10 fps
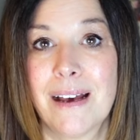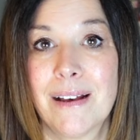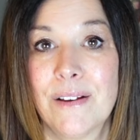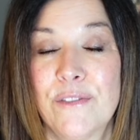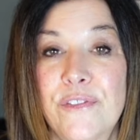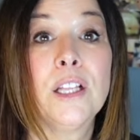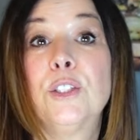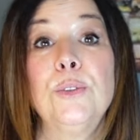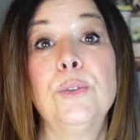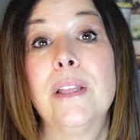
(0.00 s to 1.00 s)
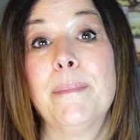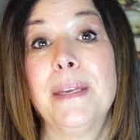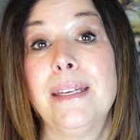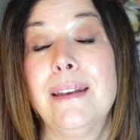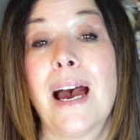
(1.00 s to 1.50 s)
of a
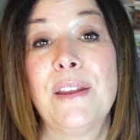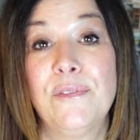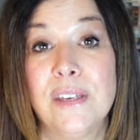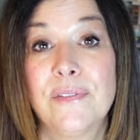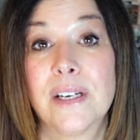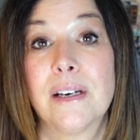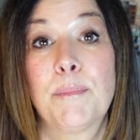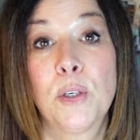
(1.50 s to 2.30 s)
Lululemon Ivivva